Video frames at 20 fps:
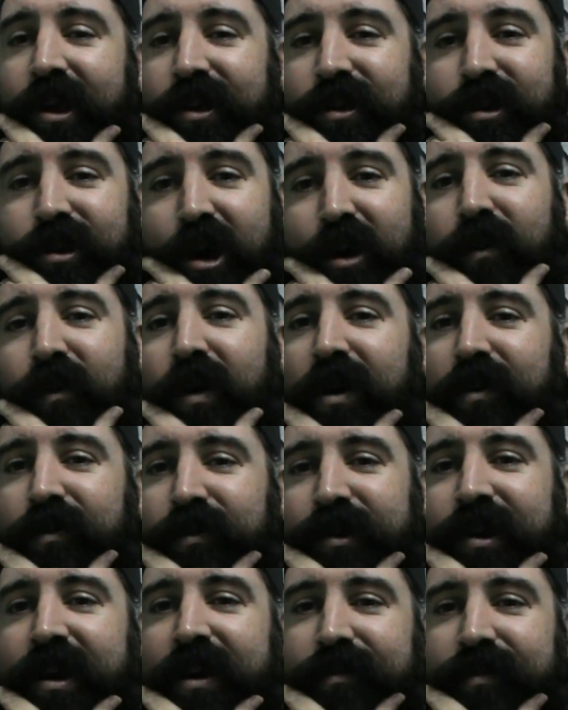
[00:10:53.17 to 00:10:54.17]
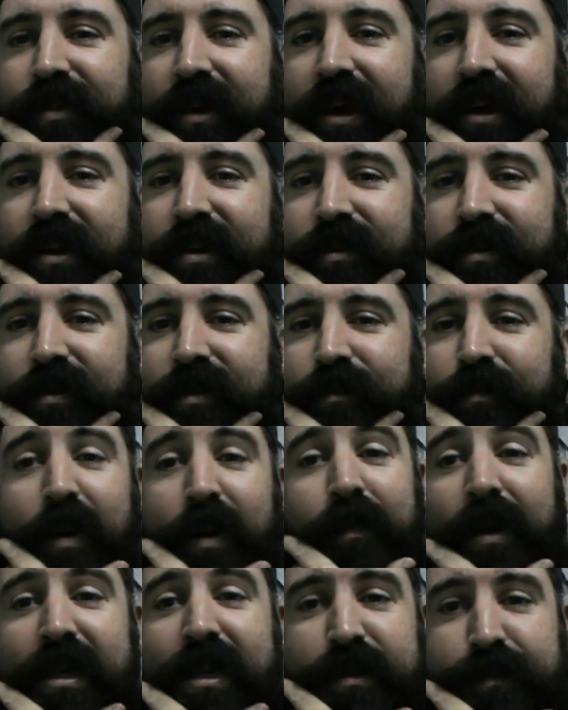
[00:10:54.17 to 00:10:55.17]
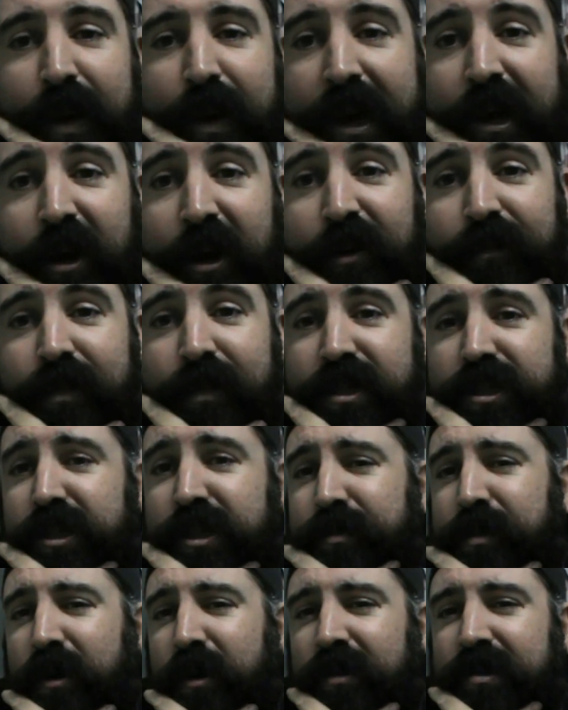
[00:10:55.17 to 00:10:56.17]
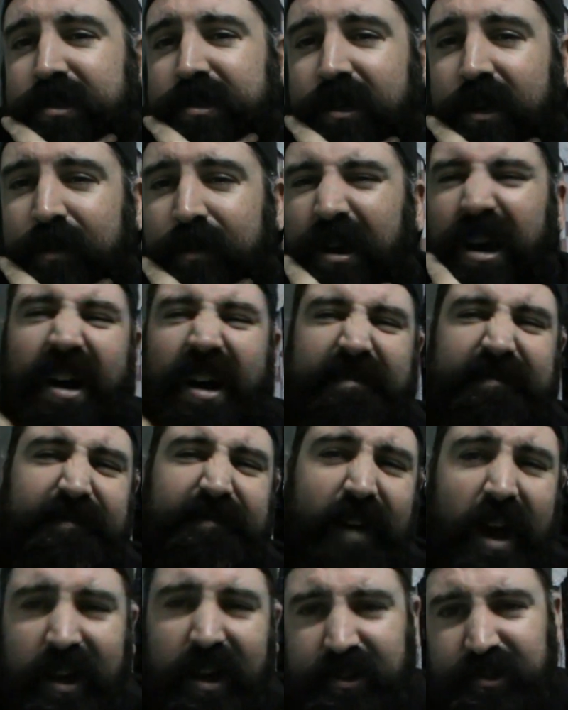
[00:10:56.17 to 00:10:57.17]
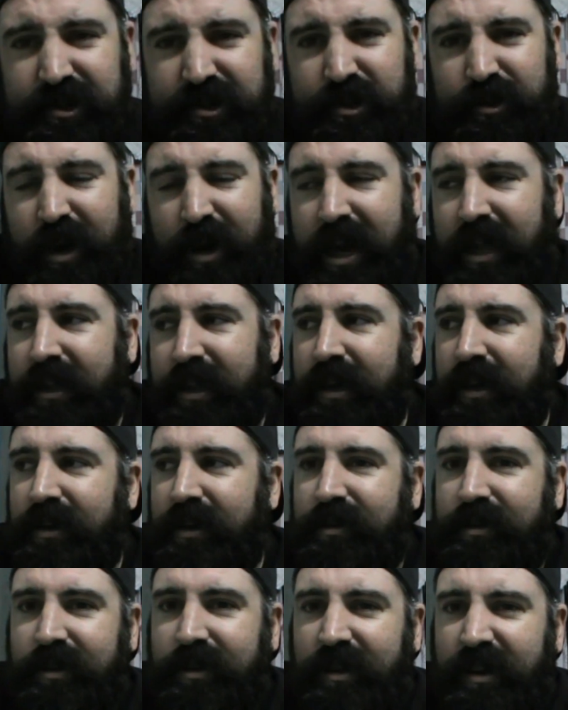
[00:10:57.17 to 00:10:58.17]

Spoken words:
No one would have that. My mates back home message me all the time, fuck Australia.